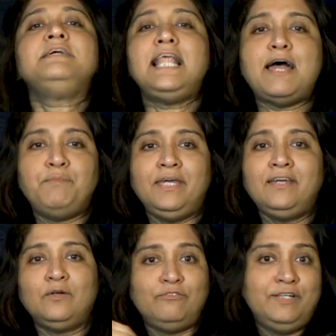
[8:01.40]
feel
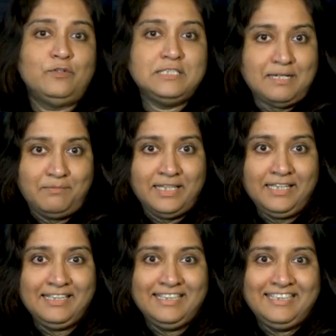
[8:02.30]
happy, oh, we know
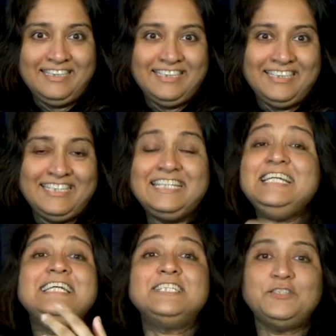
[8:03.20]
something,
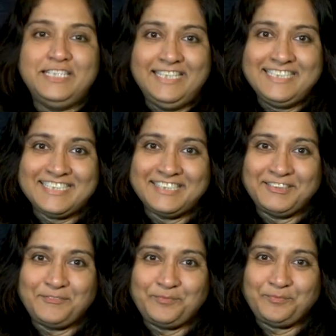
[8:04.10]
easy to teach,
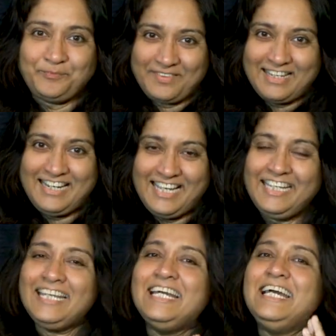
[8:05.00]
right?